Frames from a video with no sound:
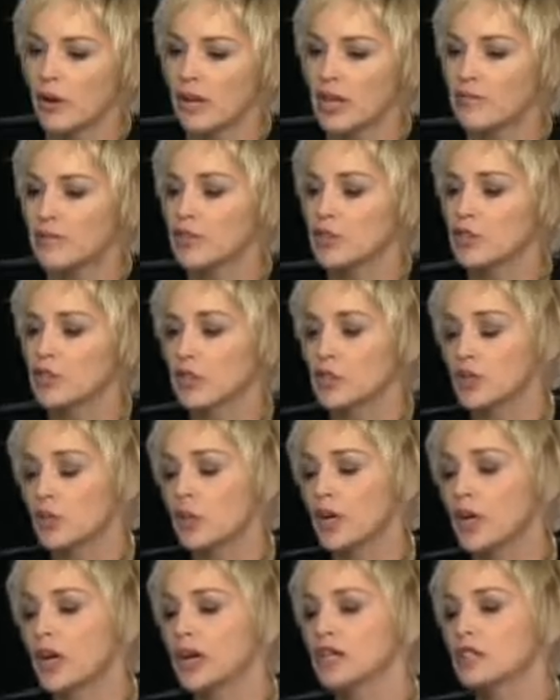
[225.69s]
even just
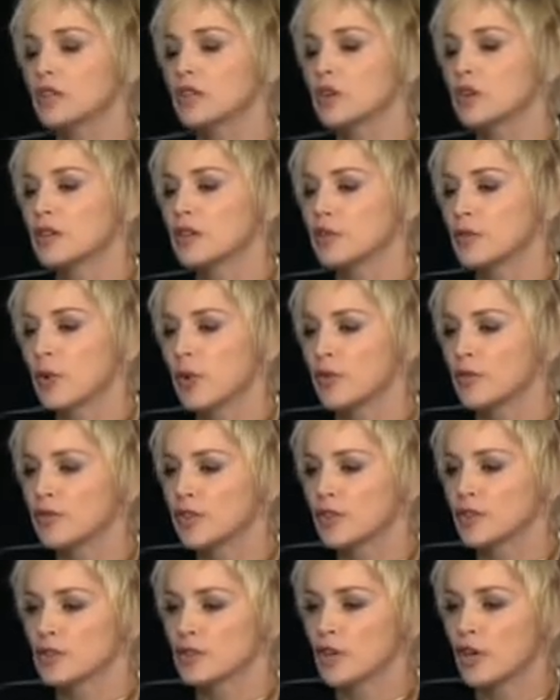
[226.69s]
when I started 12
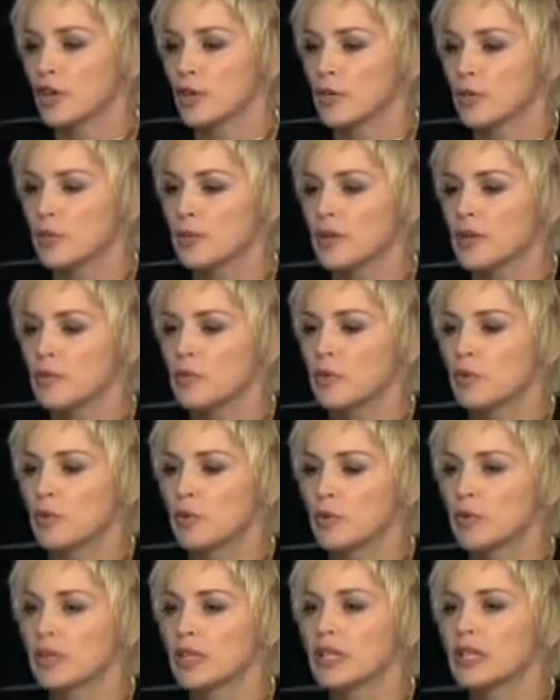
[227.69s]
years ago, where people
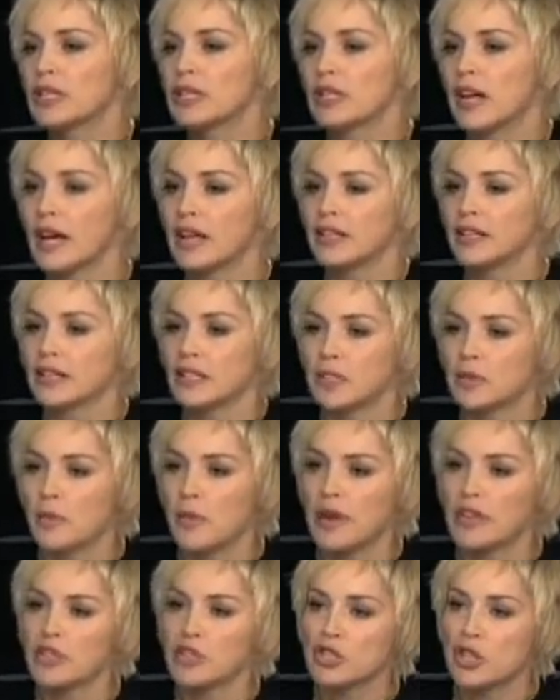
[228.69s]
were really
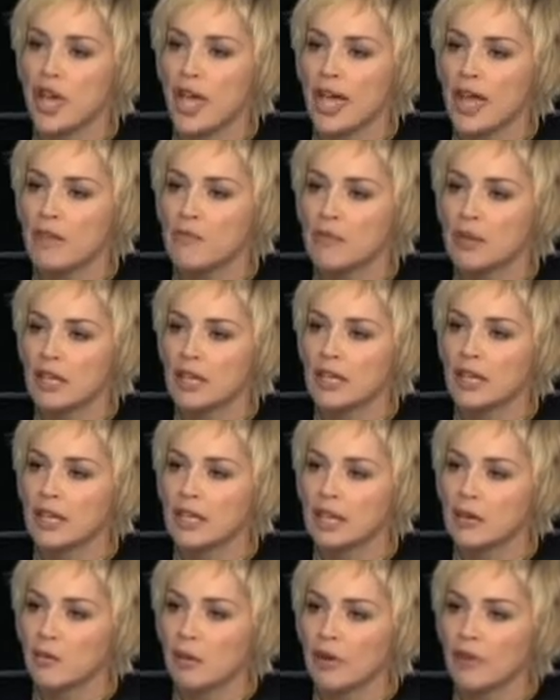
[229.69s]
silenced by shame,
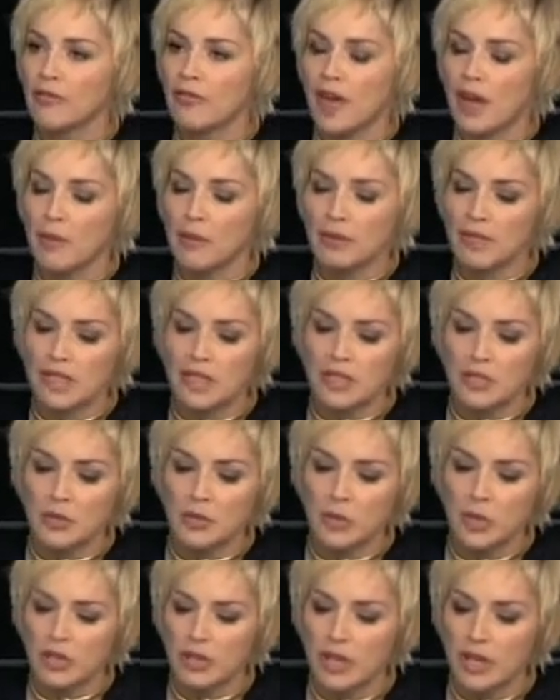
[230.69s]
where families
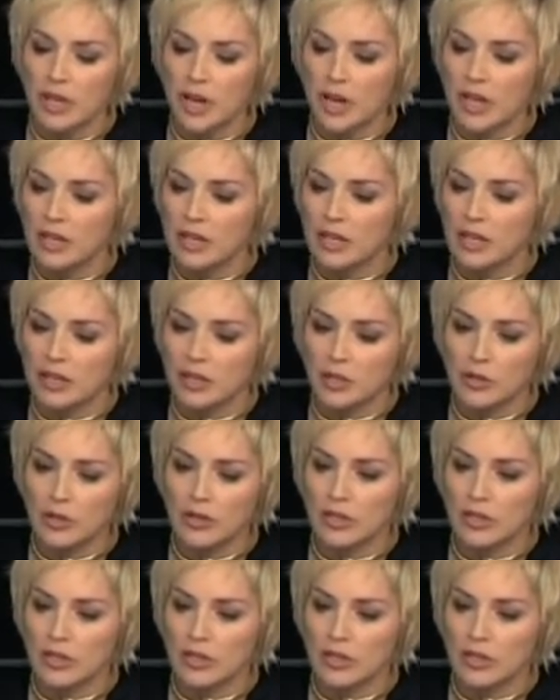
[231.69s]
would. Uh,